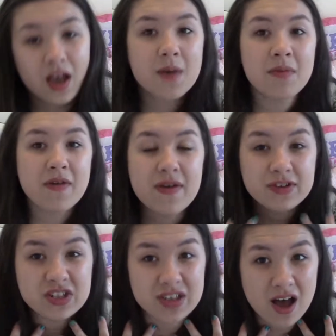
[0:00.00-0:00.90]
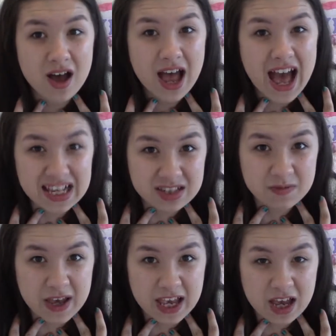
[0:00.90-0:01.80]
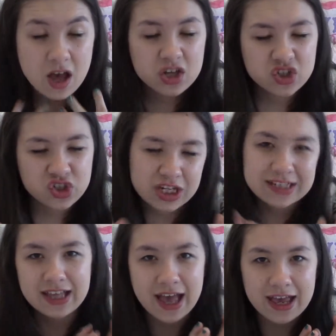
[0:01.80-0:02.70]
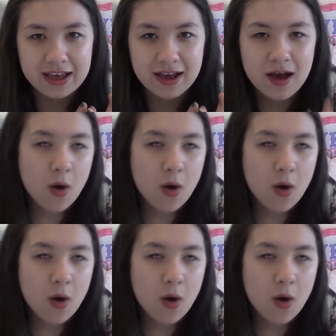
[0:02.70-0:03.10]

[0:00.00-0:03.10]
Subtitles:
My favourite dessert has to be cheesecake,